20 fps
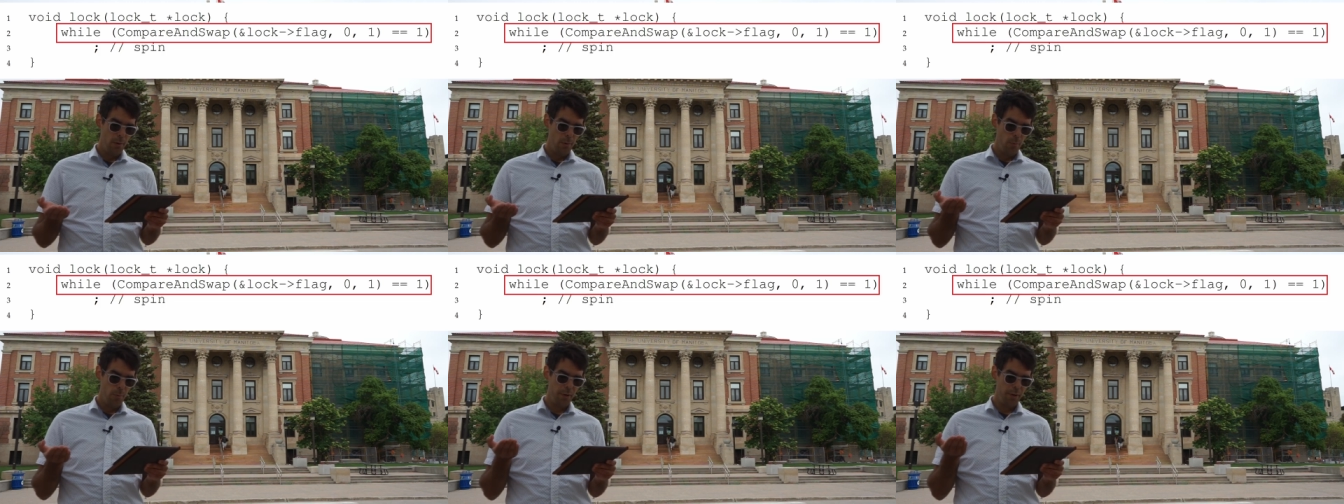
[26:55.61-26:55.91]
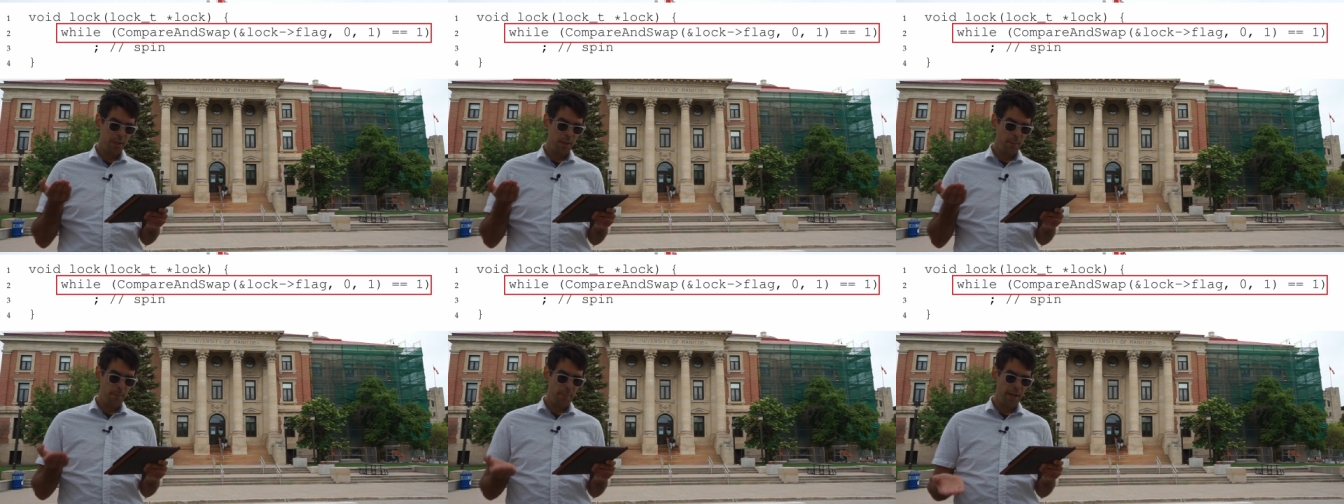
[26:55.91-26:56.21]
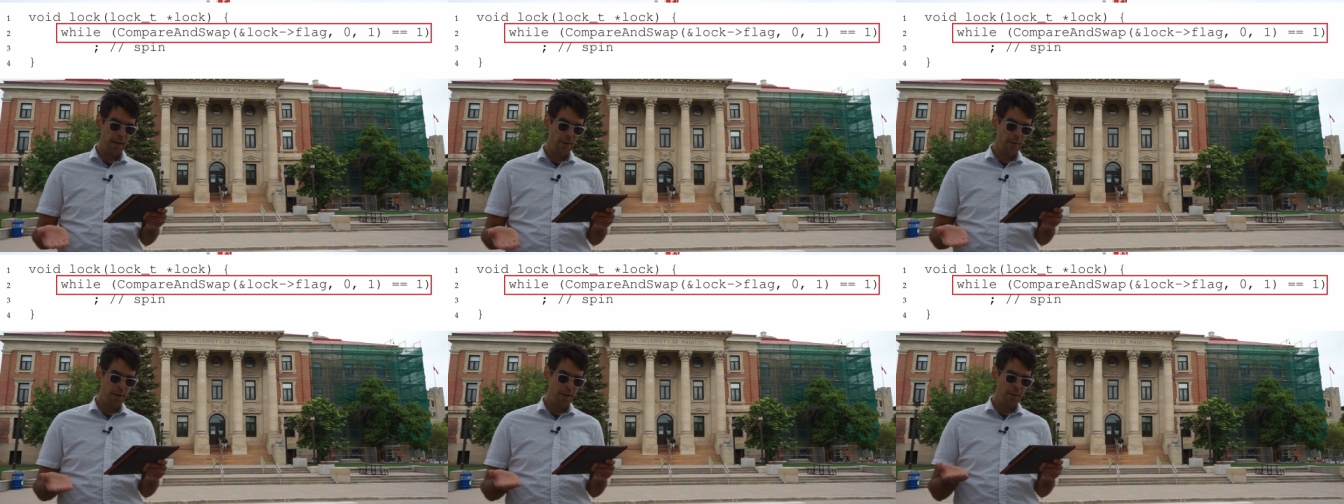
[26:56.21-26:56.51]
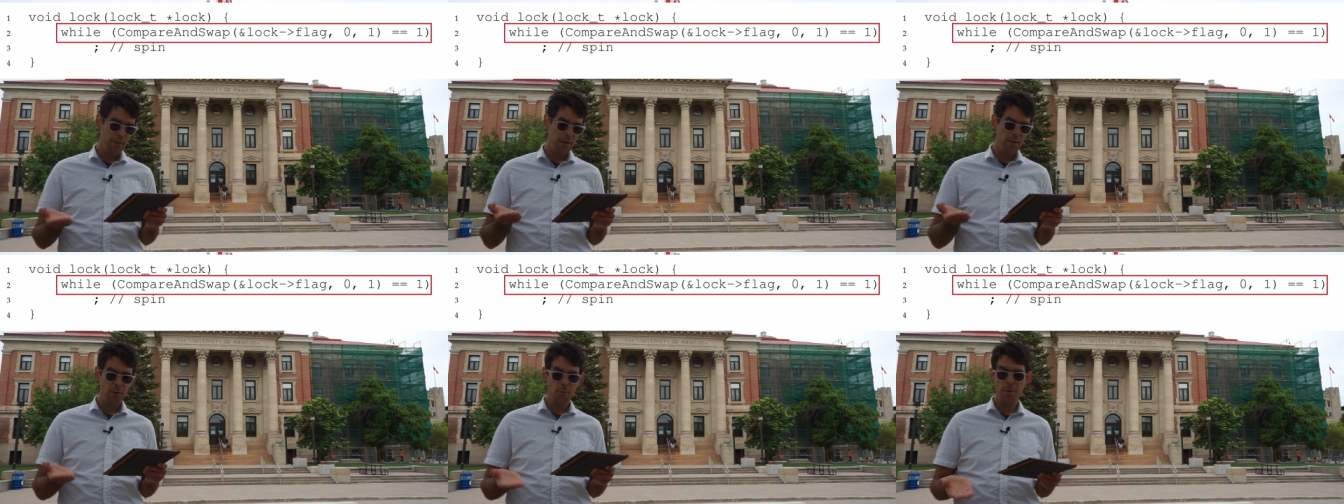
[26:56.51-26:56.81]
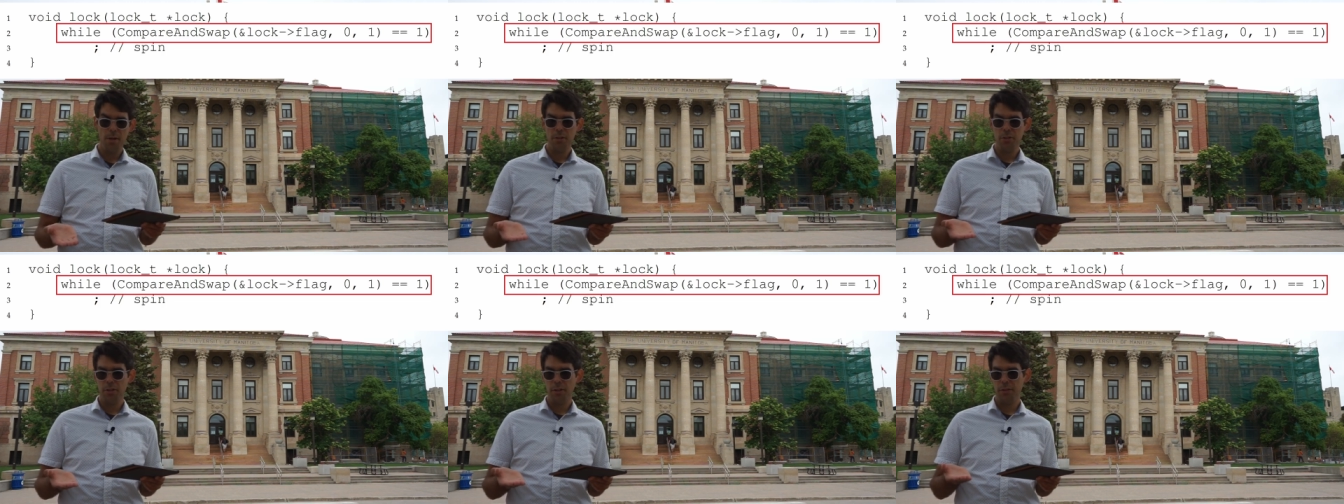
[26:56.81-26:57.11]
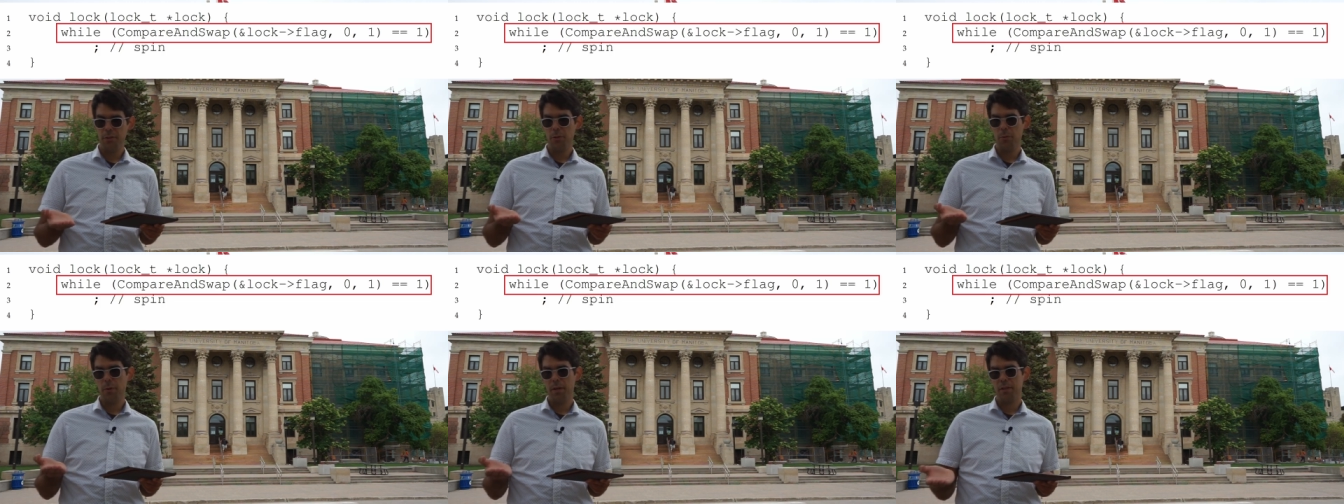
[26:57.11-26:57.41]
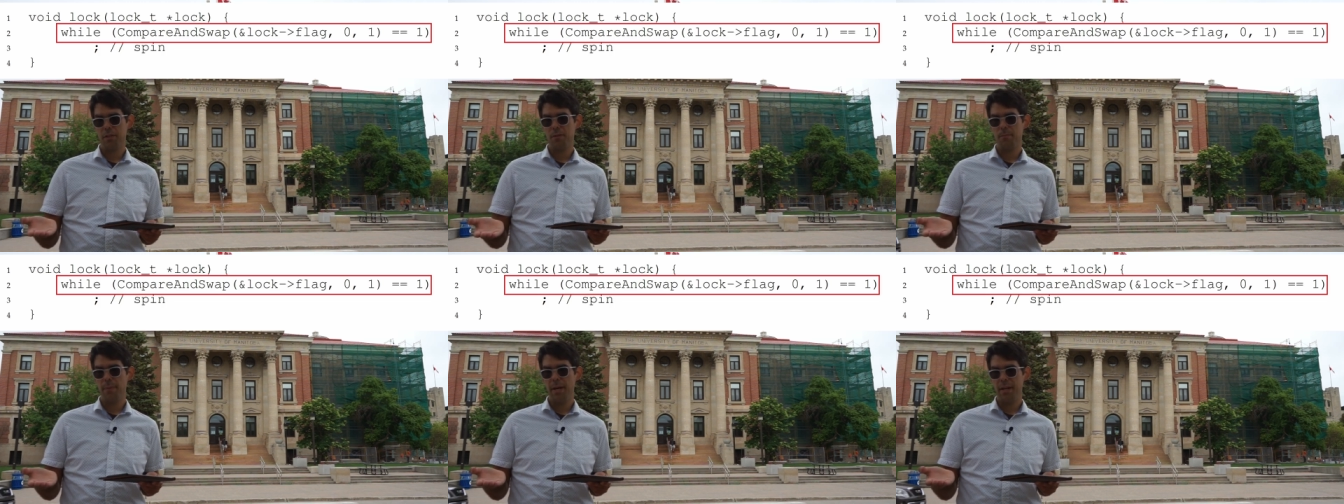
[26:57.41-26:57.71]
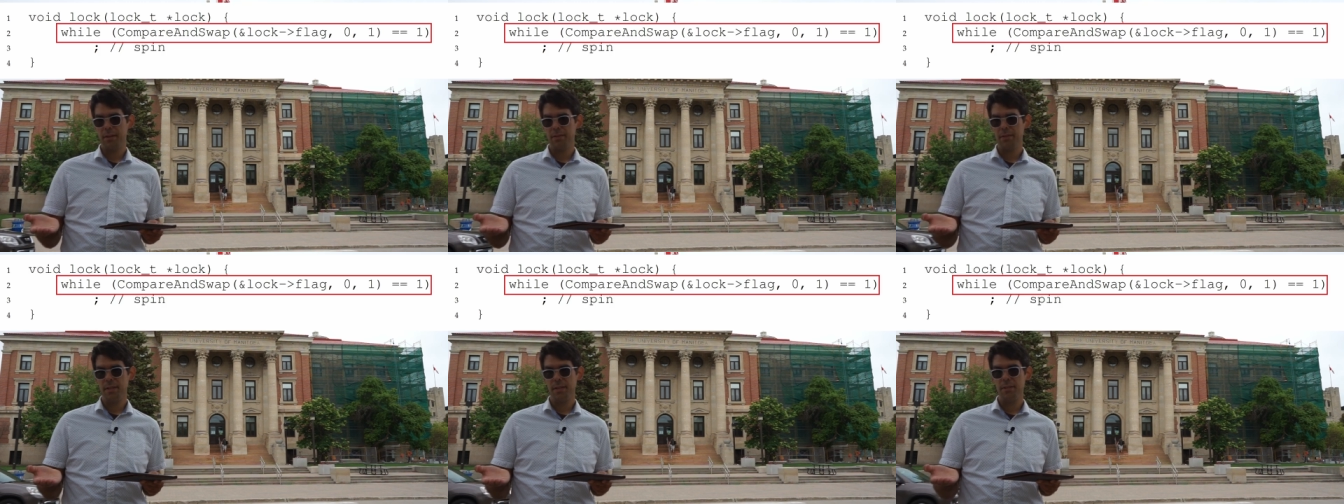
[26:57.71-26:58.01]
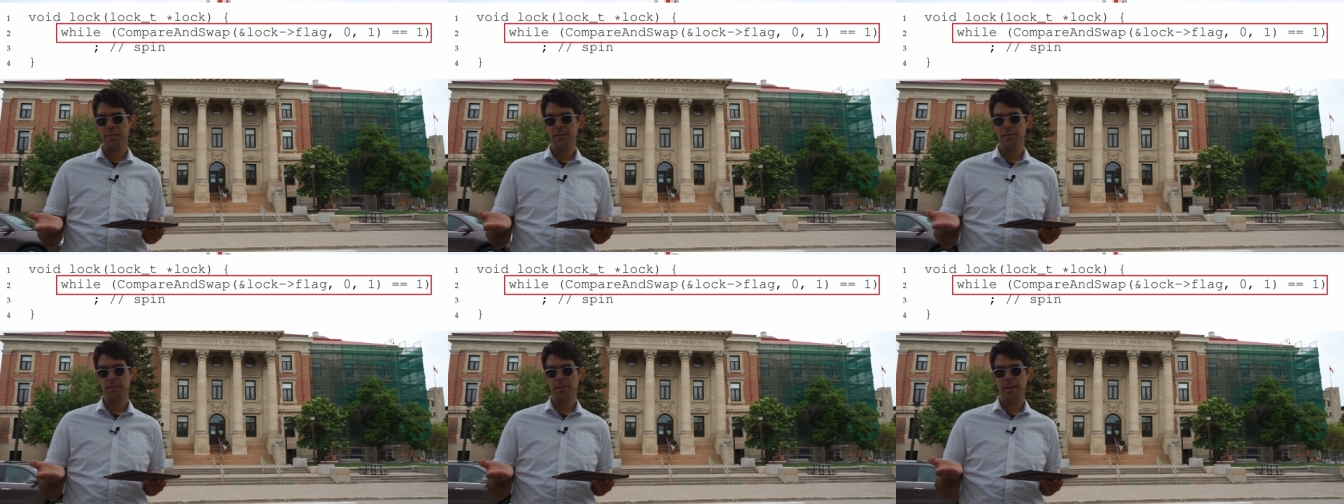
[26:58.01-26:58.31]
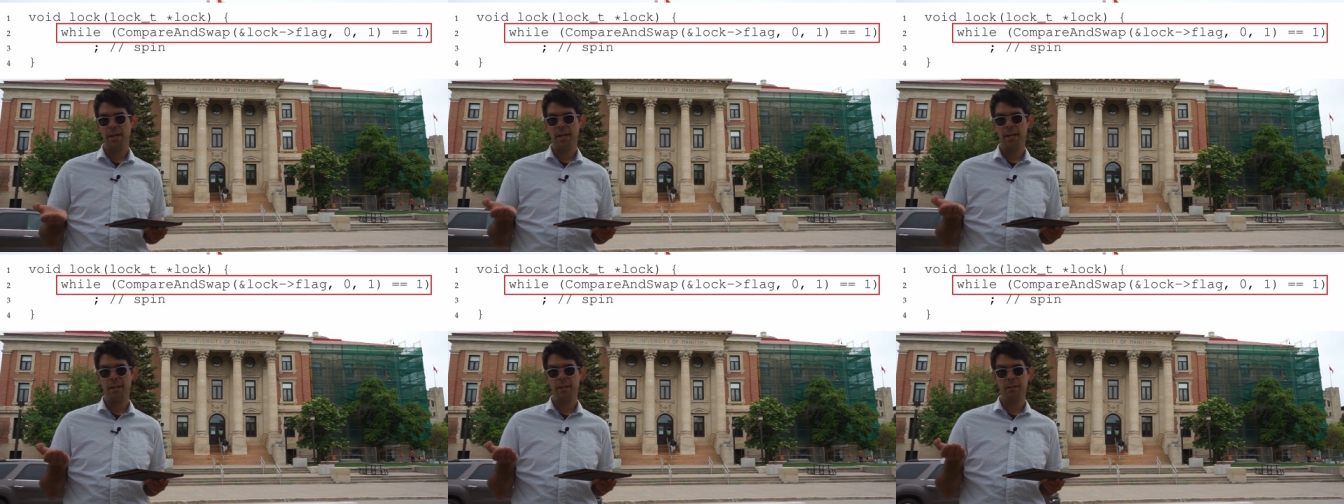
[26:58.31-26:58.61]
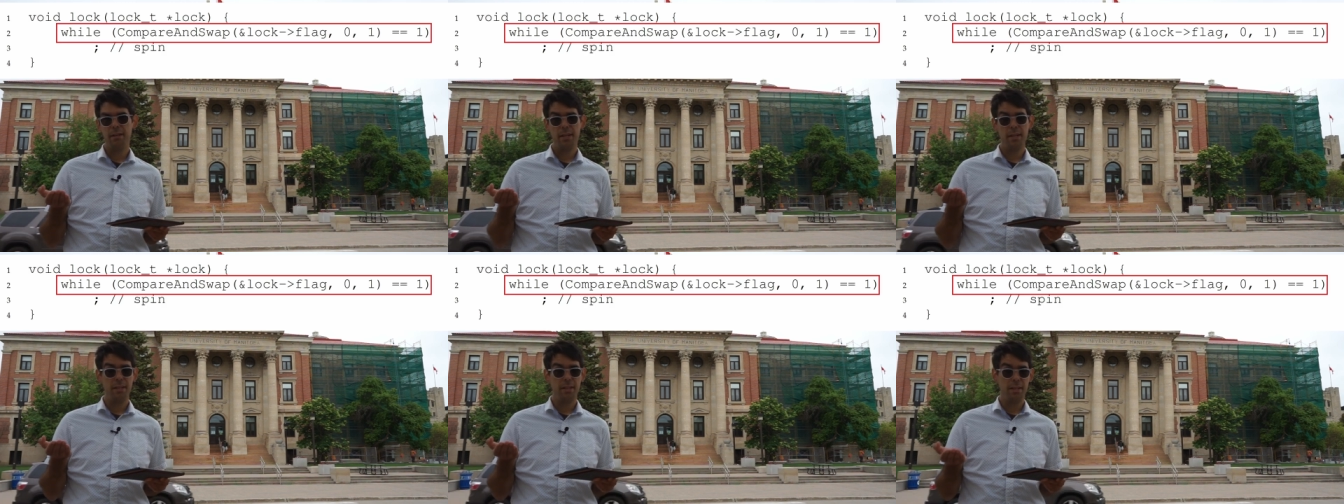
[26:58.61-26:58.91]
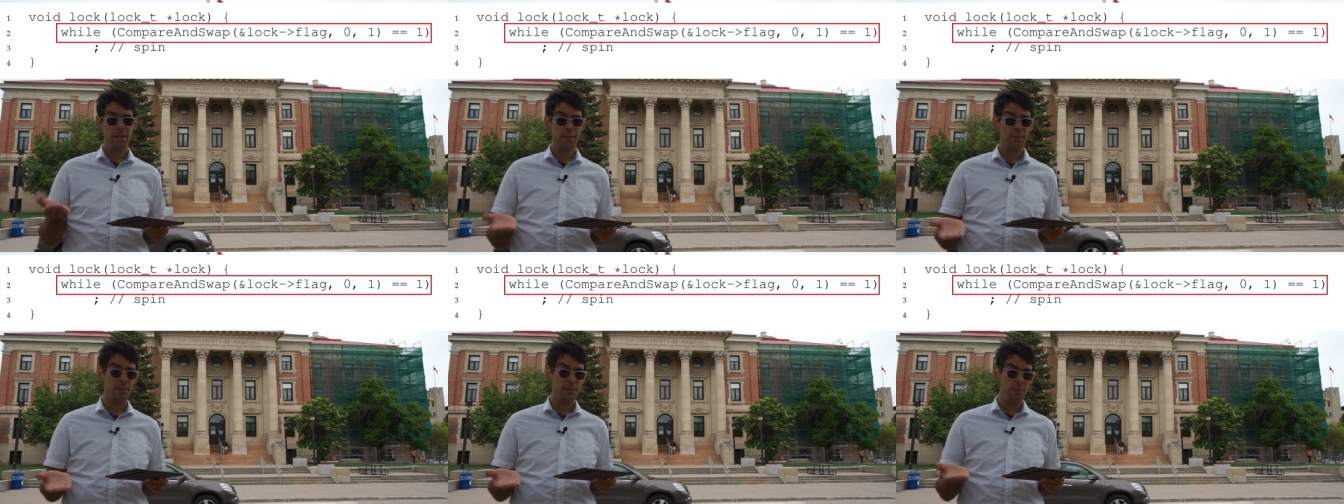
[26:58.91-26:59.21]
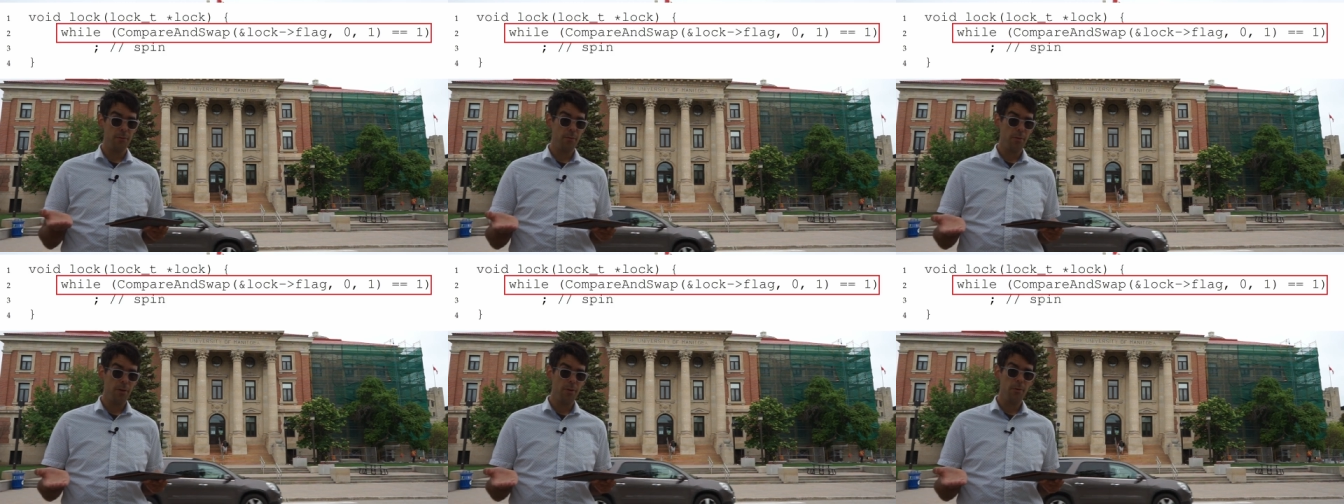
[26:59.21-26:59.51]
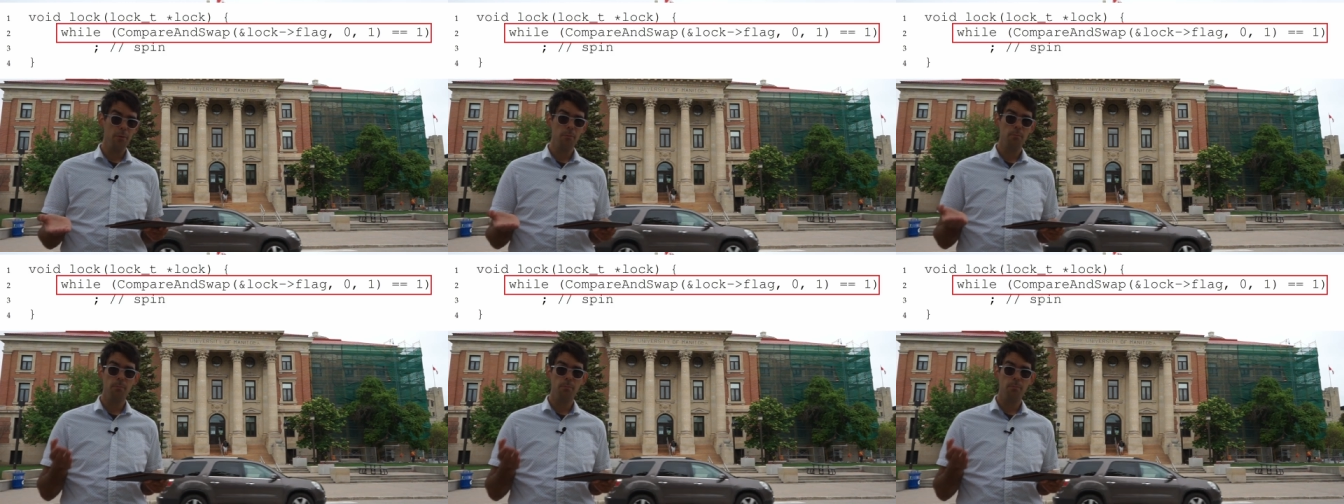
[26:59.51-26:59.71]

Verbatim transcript: We're comparing the original to expected and it is zero.